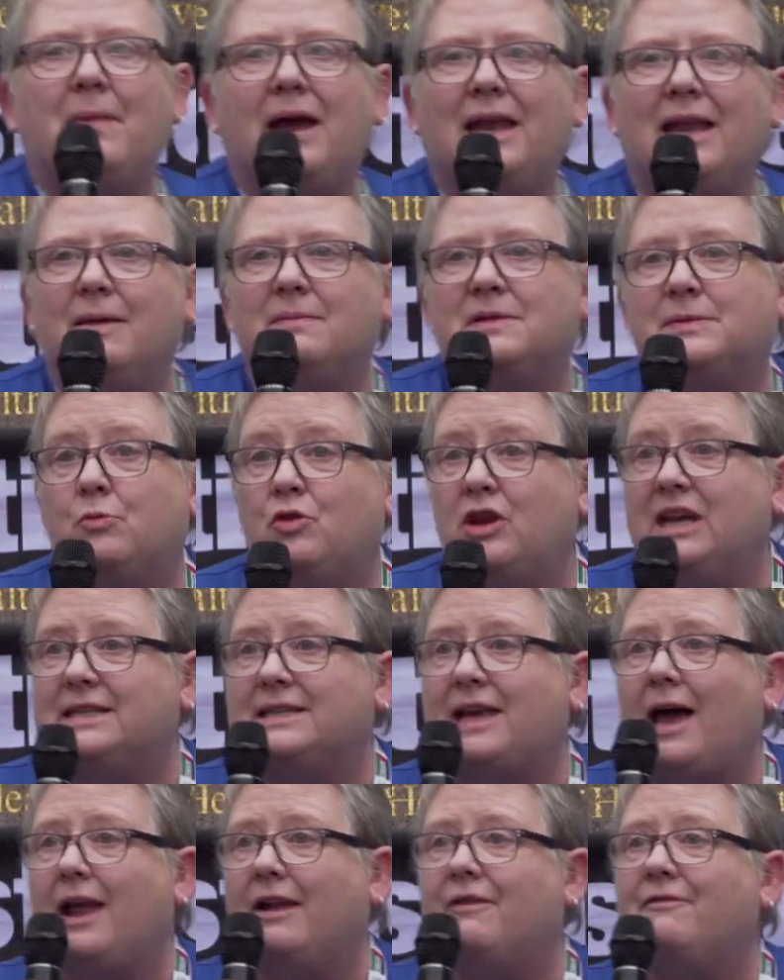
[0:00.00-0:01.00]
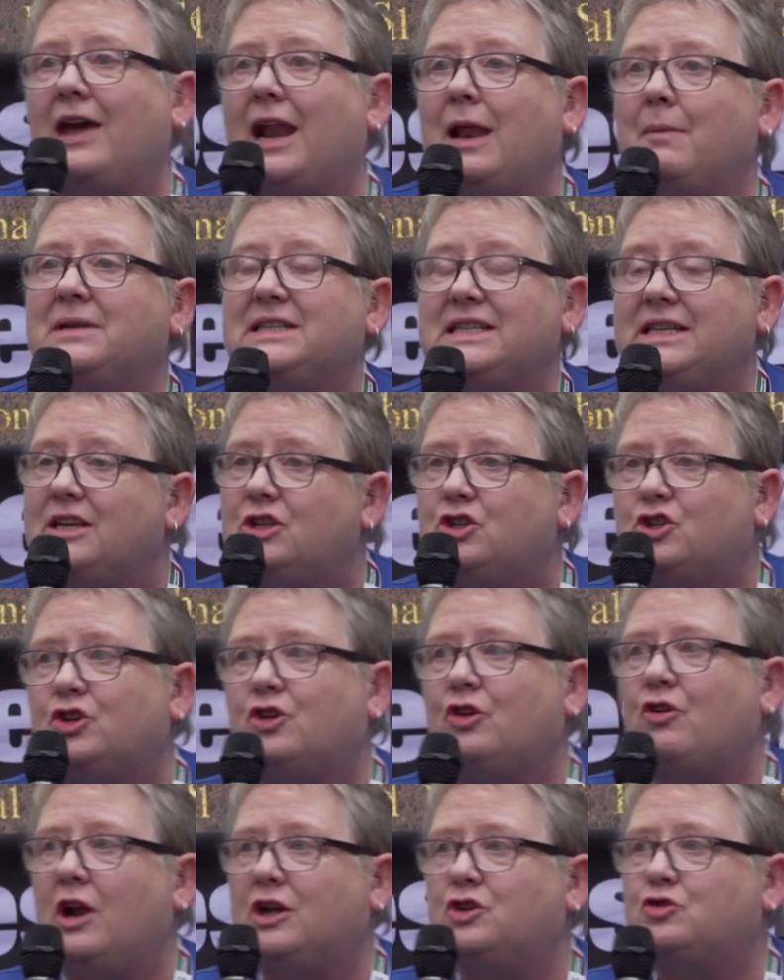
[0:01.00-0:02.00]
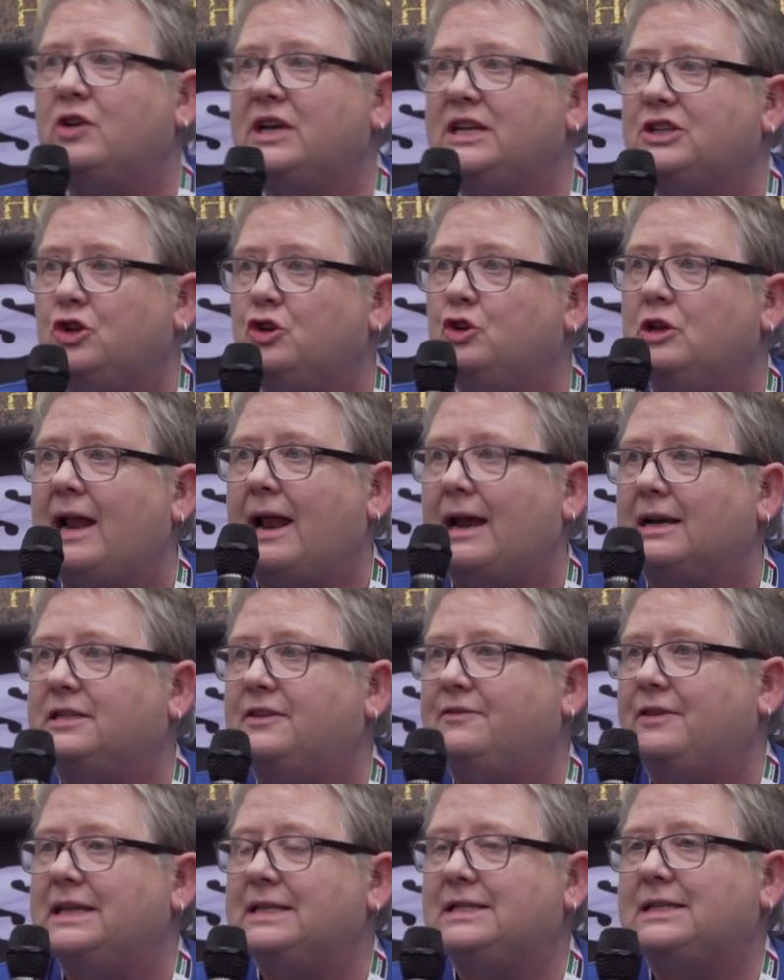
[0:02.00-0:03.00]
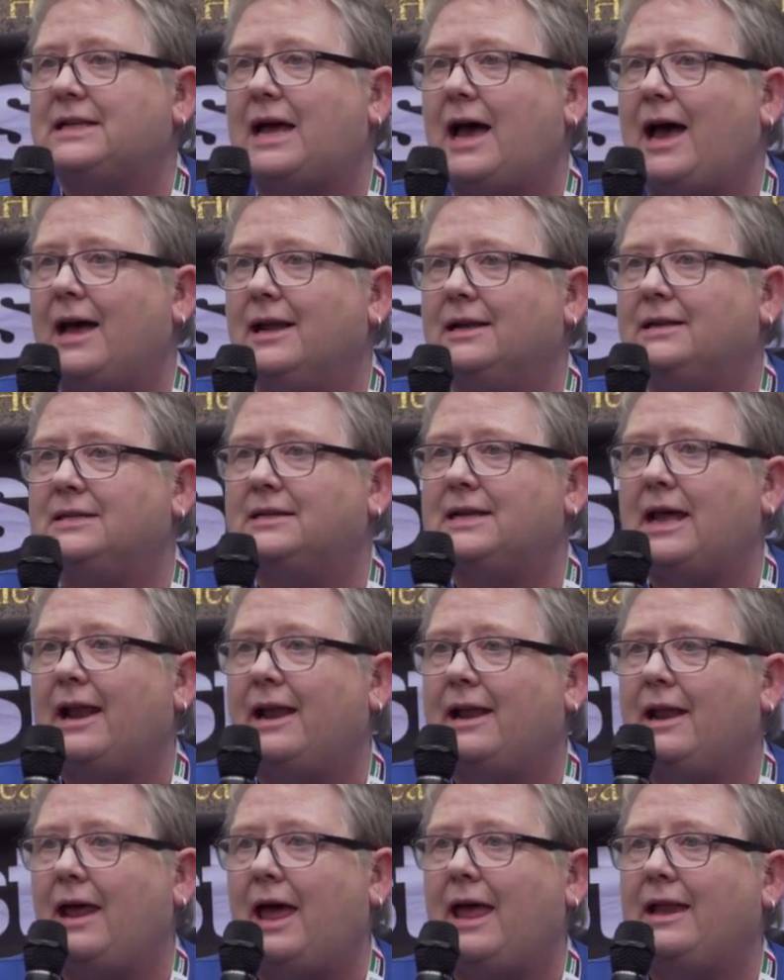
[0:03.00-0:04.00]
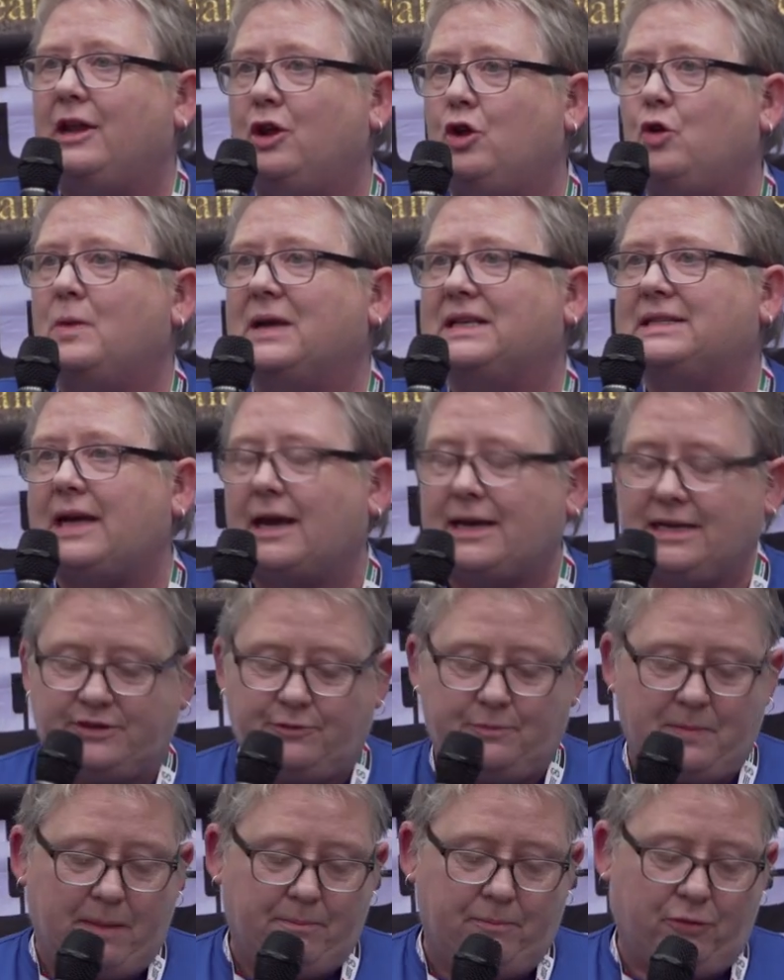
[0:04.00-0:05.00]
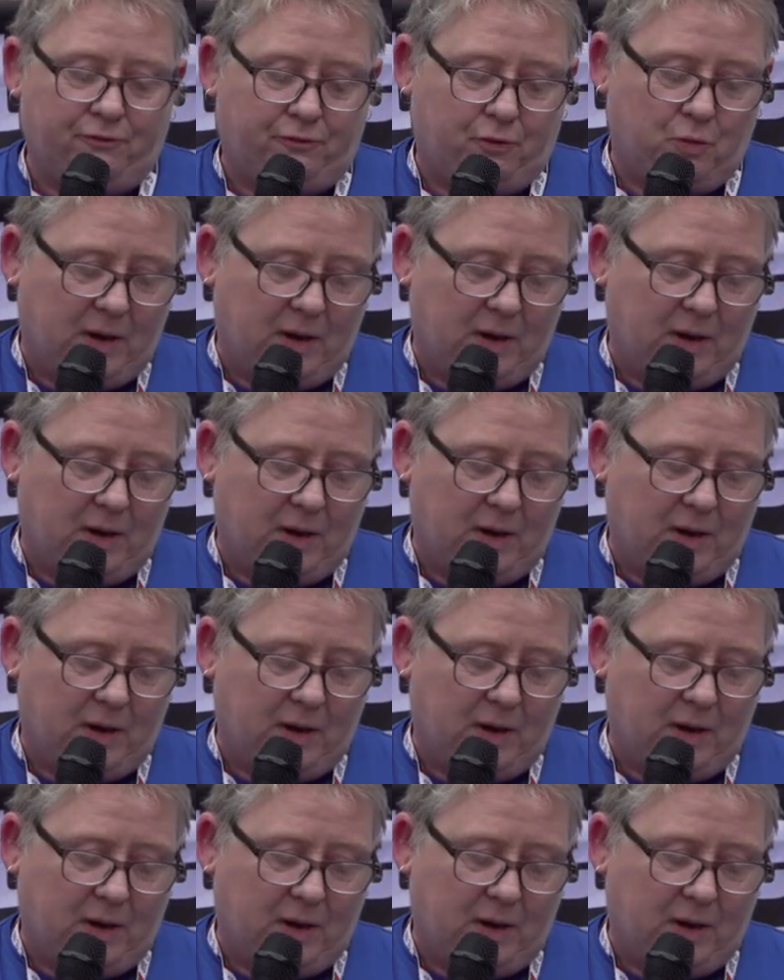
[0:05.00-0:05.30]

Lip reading: My name is Mairead Canavan. I'm a teacher, a trade union activist, and an NEU executive member for